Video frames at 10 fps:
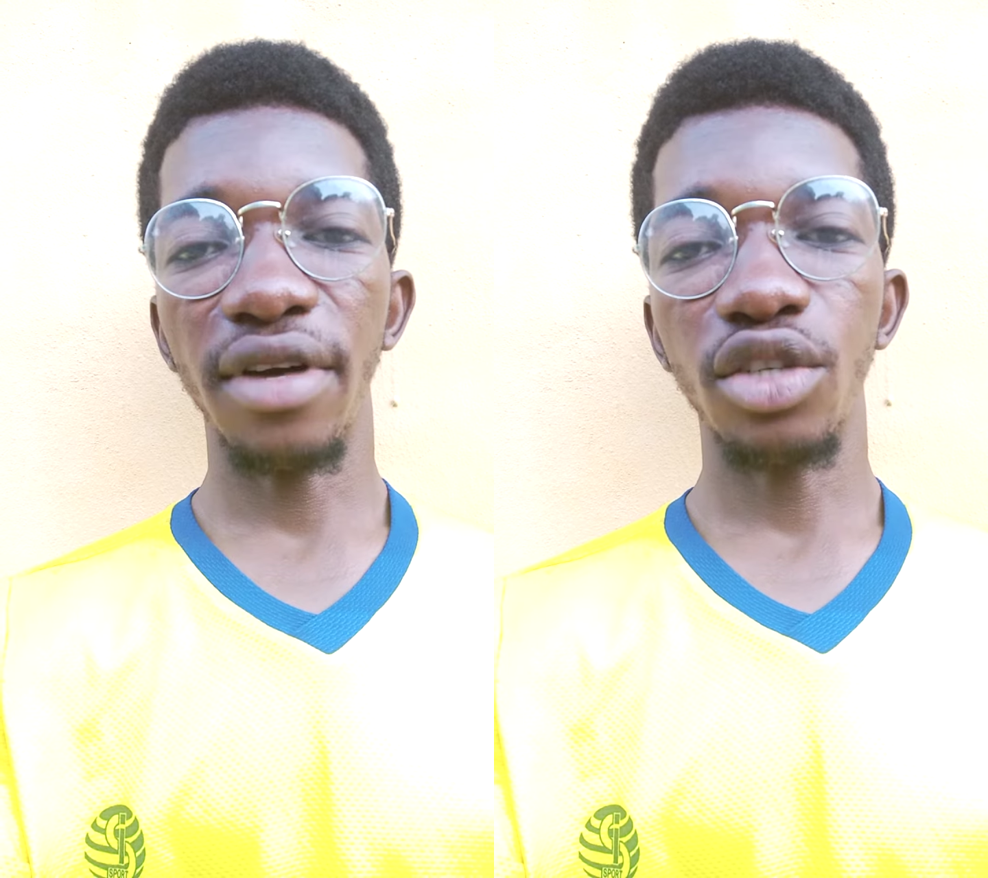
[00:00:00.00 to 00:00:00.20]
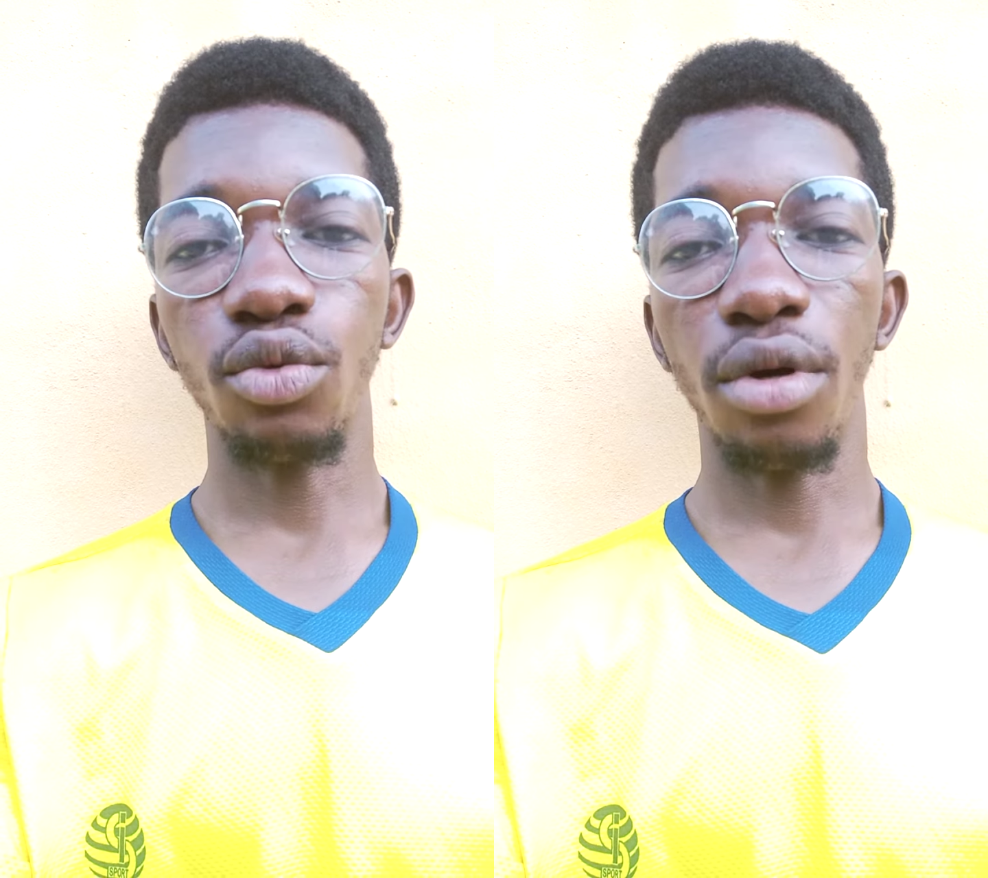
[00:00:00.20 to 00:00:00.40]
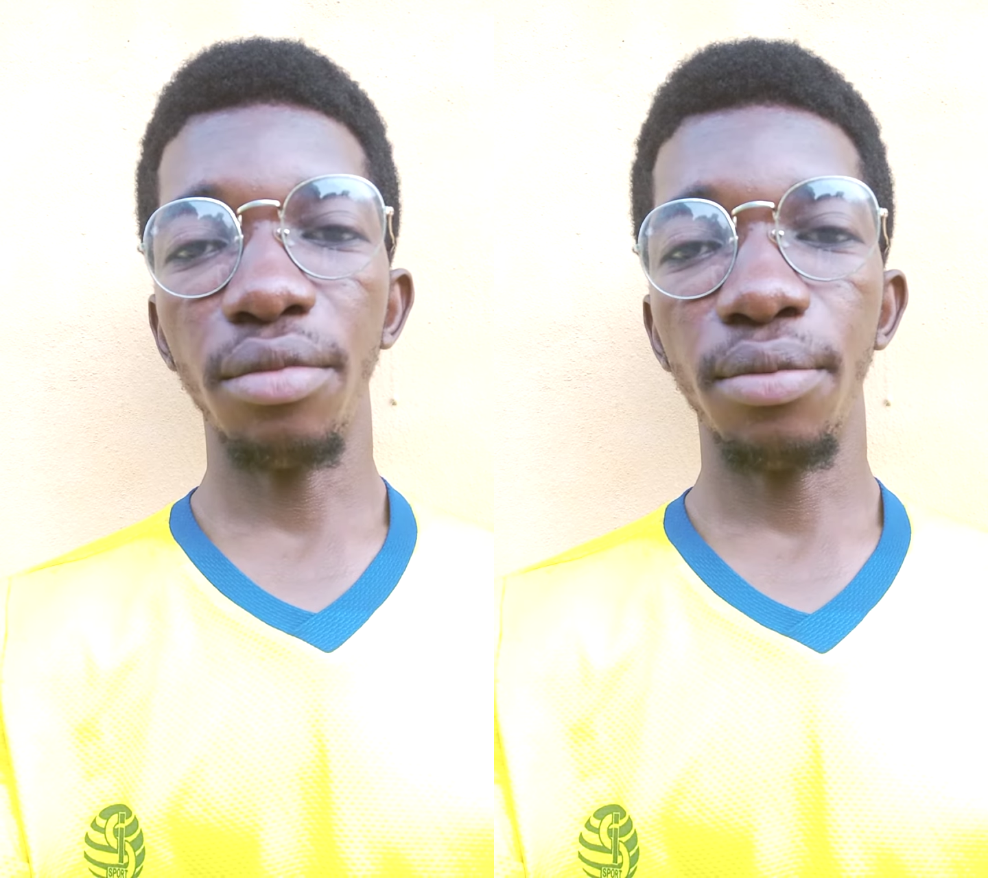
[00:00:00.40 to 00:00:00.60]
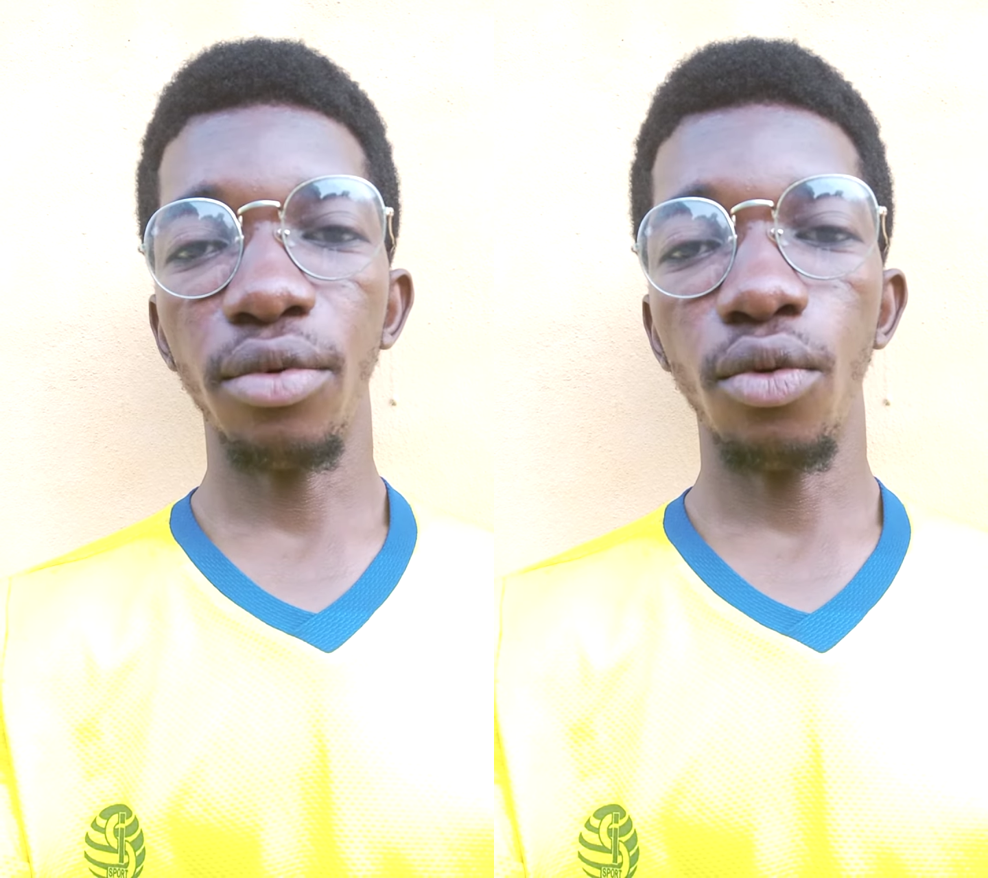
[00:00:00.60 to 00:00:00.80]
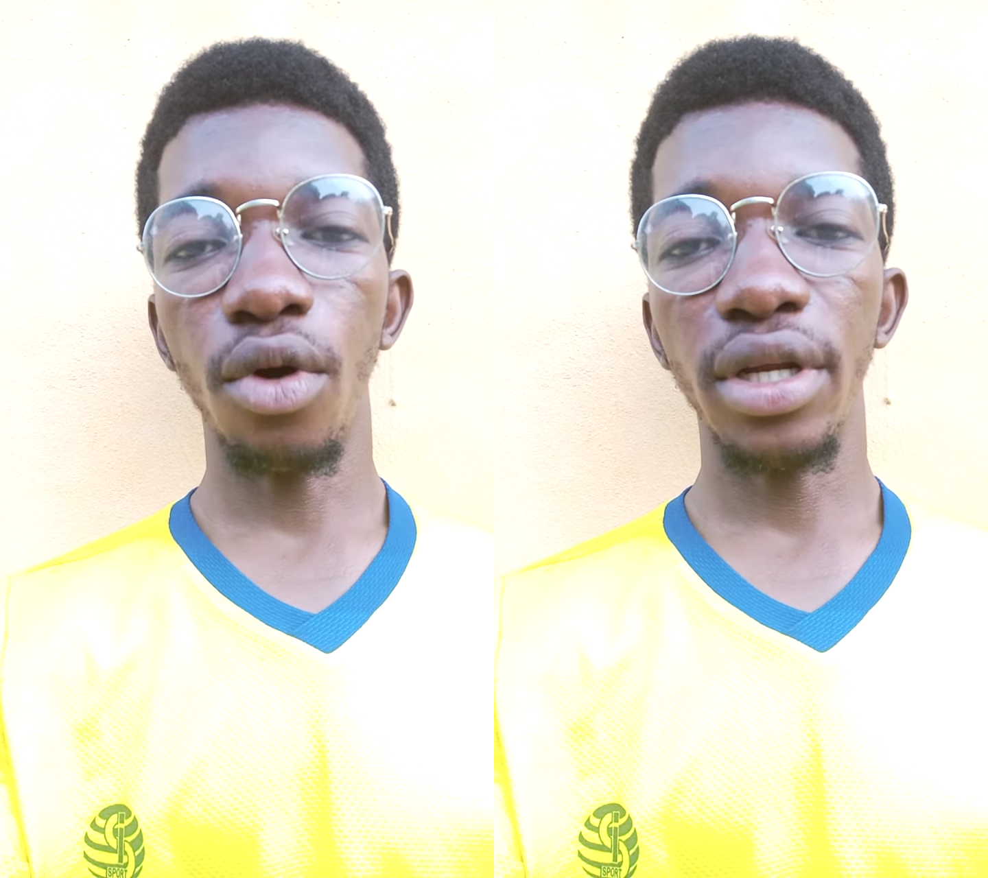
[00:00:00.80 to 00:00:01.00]
as one
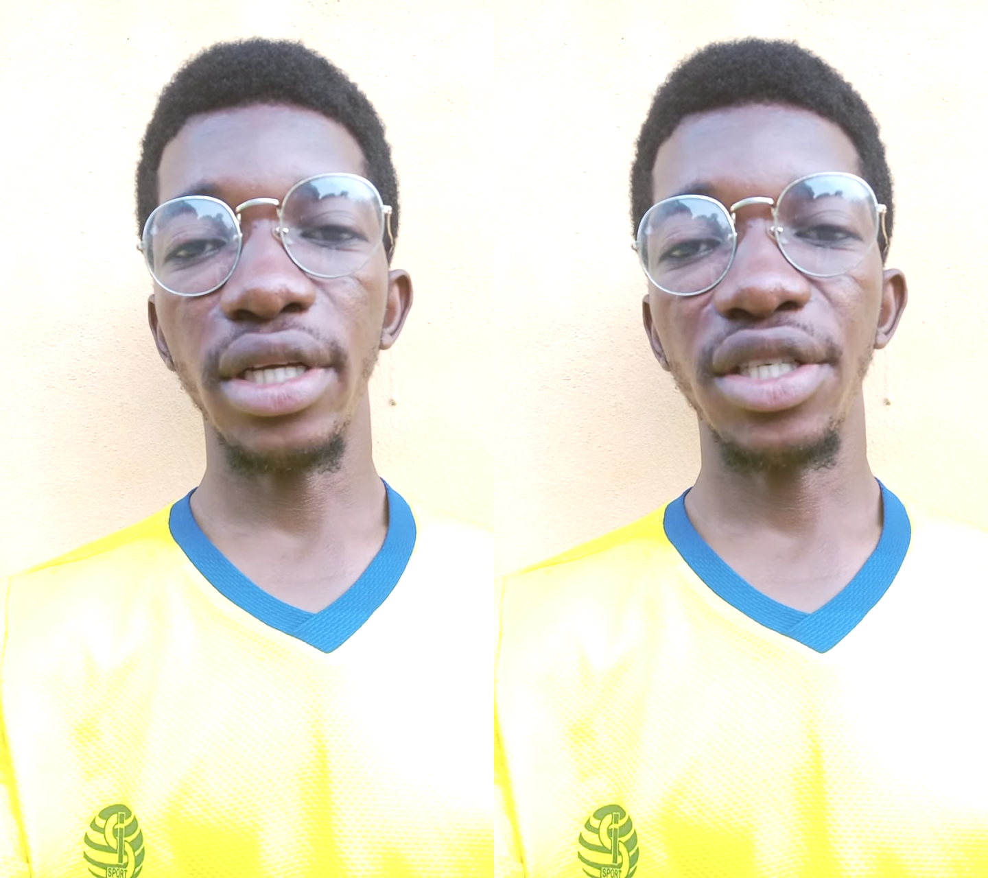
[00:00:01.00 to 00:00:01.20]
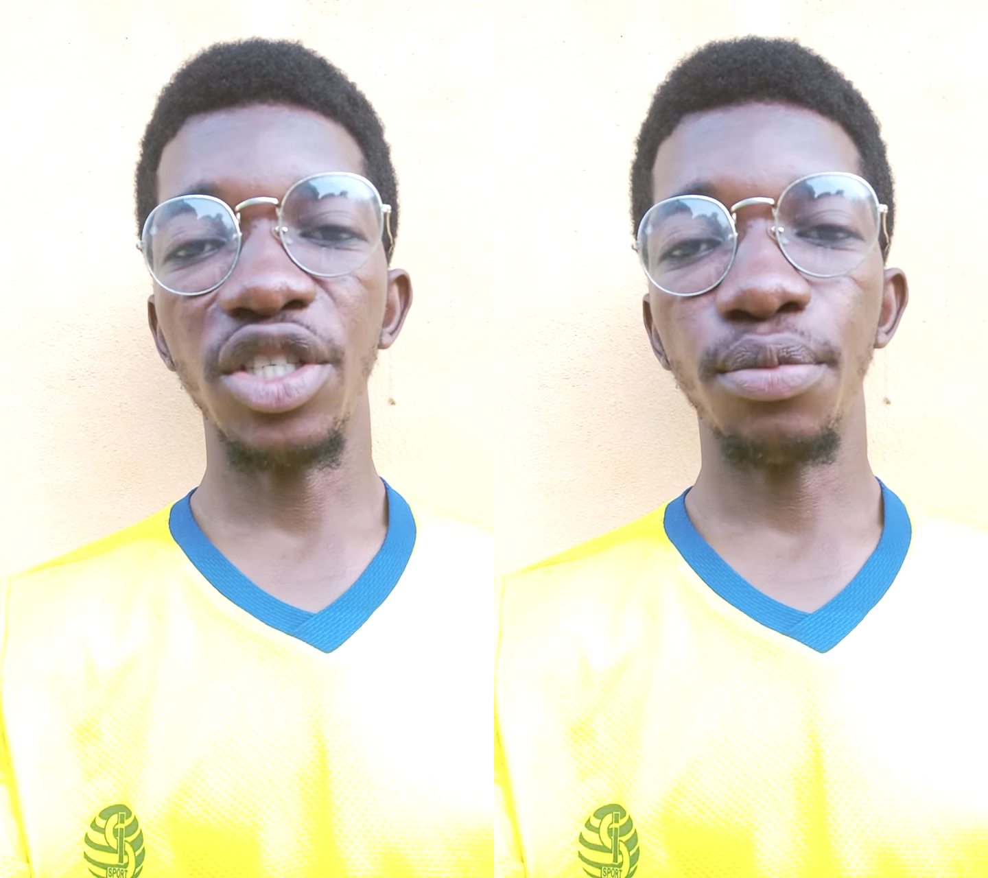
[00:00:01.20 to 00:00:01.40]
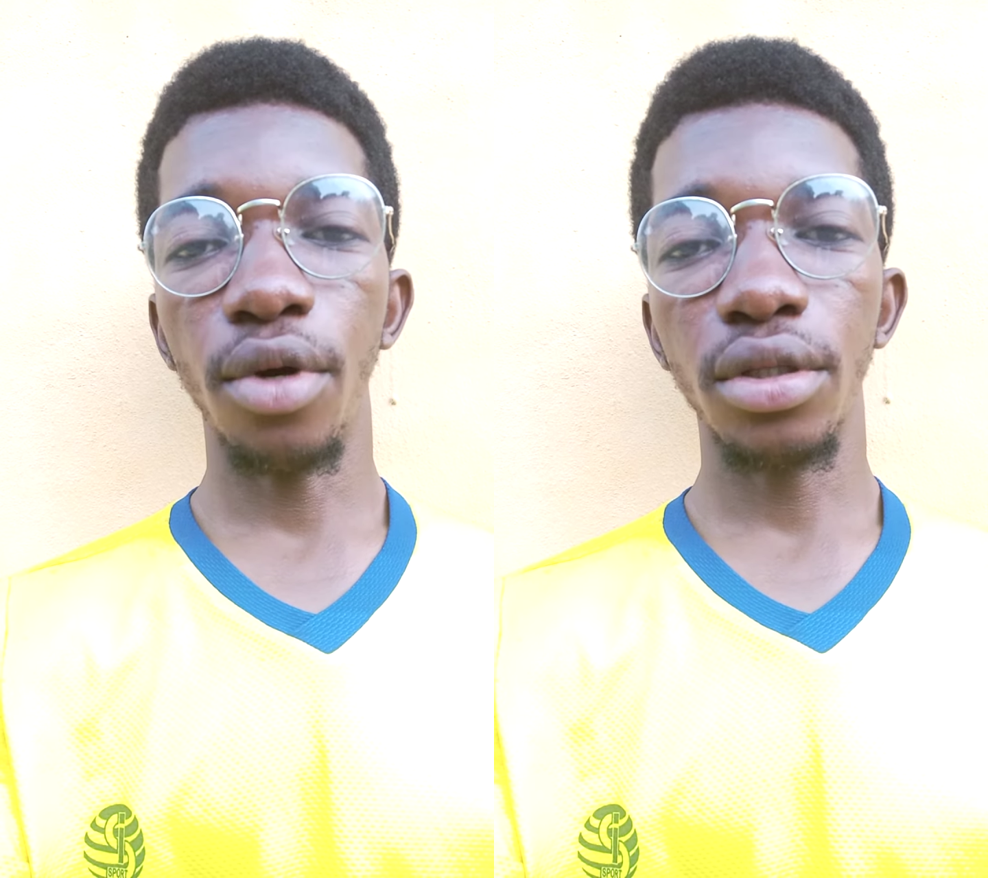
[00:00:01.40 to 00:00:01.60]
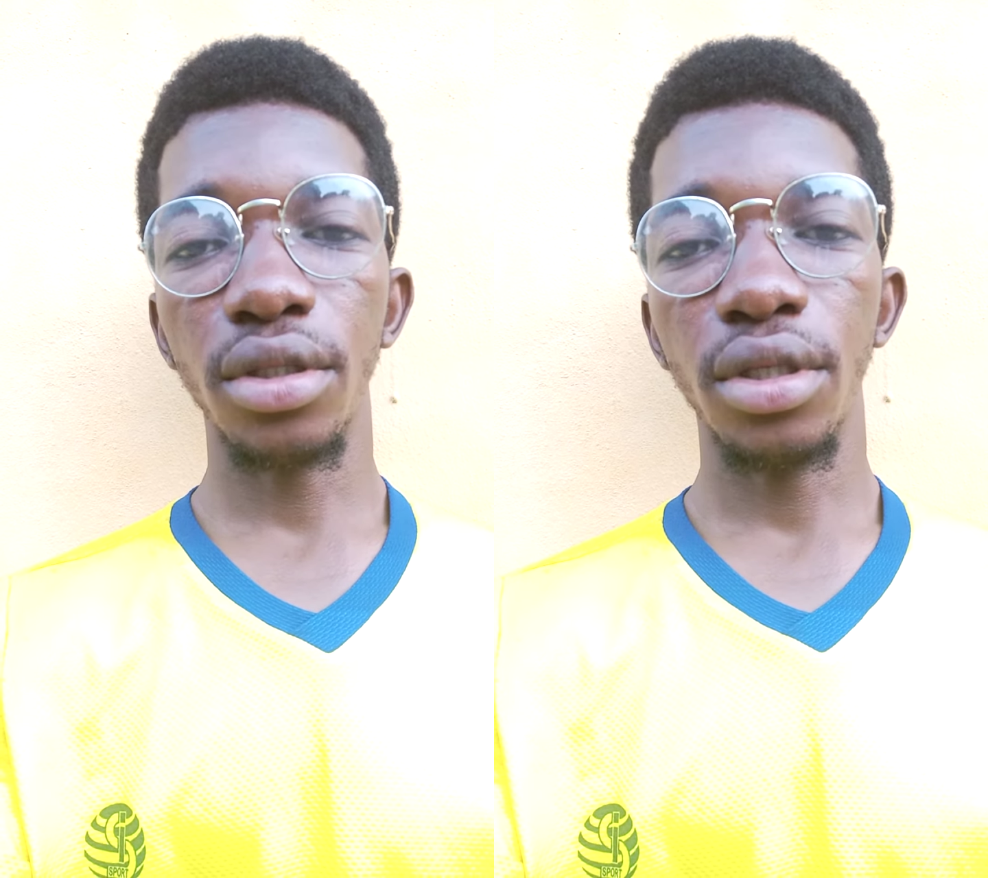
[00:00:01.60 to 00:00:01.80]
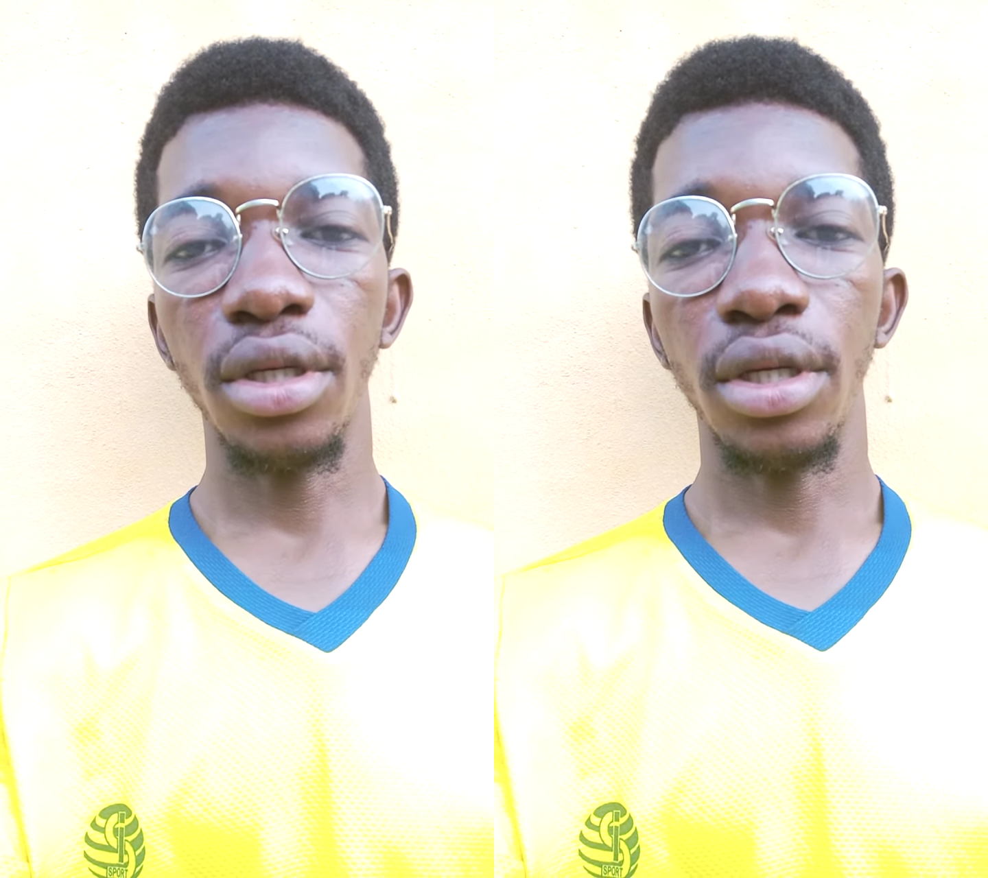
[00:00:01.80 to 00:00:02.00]
people, one race in sports,